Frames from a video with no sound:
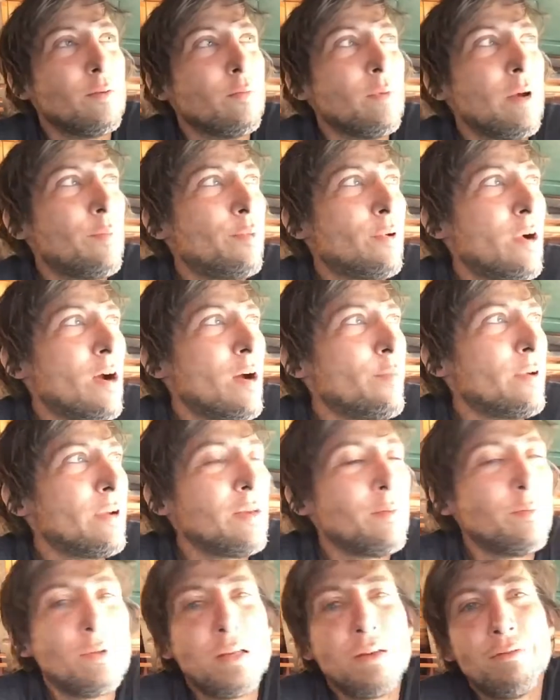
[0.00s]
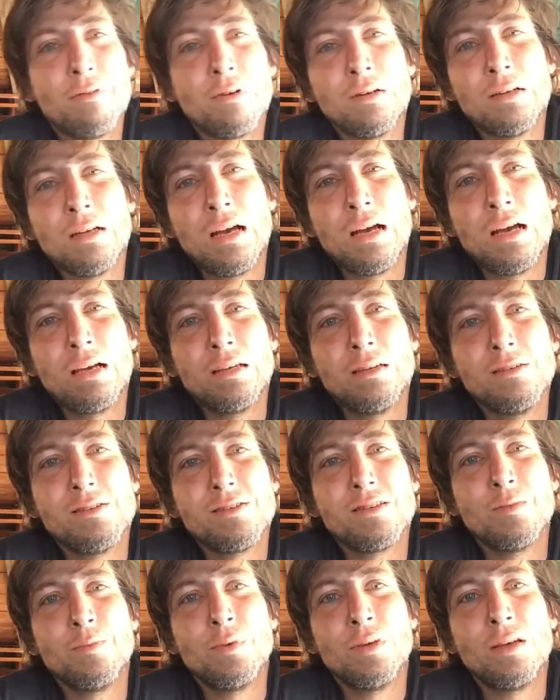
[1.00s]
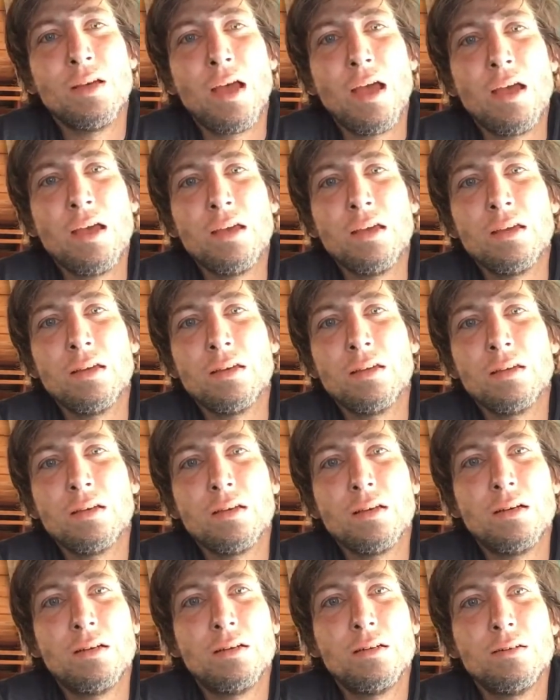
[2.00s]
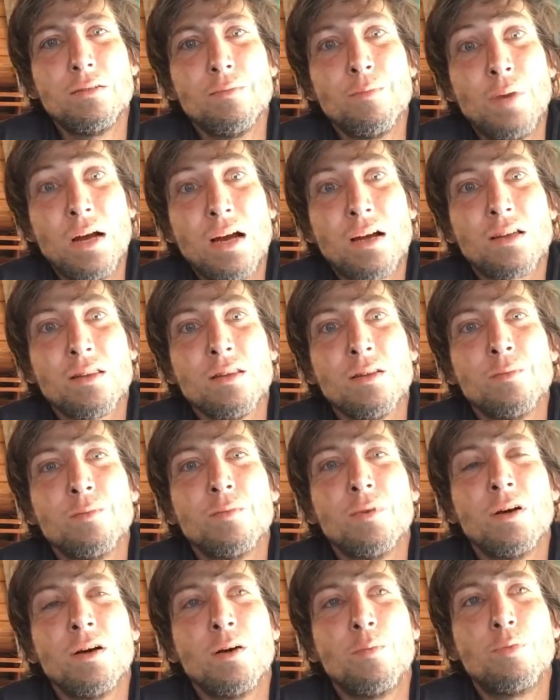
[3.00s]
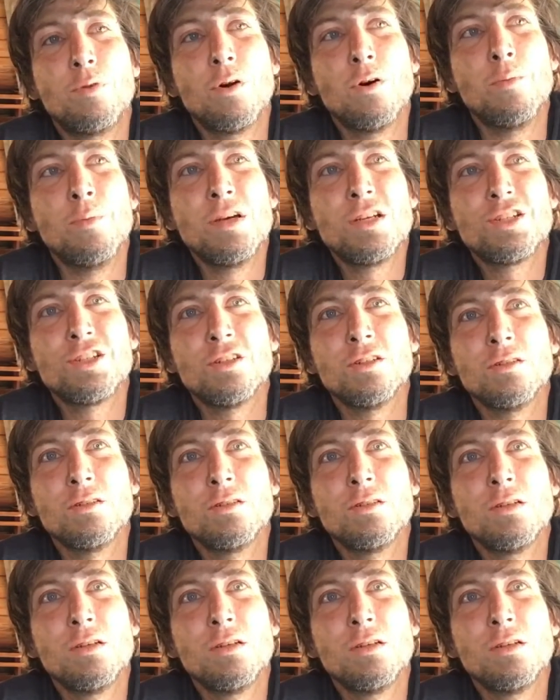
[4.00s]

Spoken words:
My property, believe it or not, used to be back in the Prohibition,